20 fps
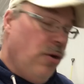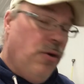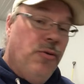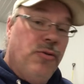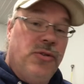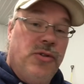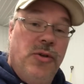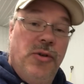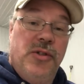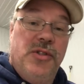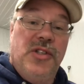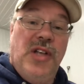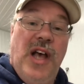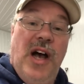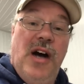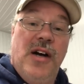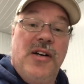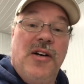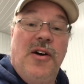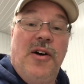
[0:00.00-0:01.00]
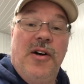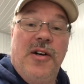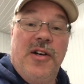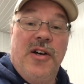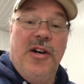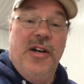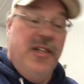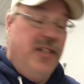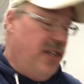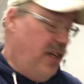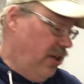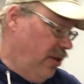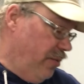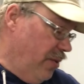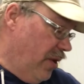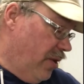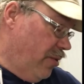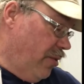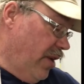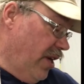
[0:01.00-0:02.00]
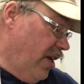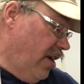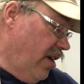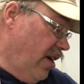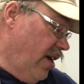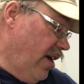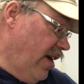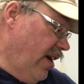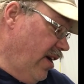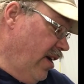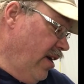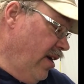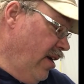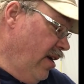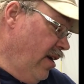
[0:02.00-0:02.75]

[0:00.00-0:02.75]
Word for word: so its alcohol content will be quite high.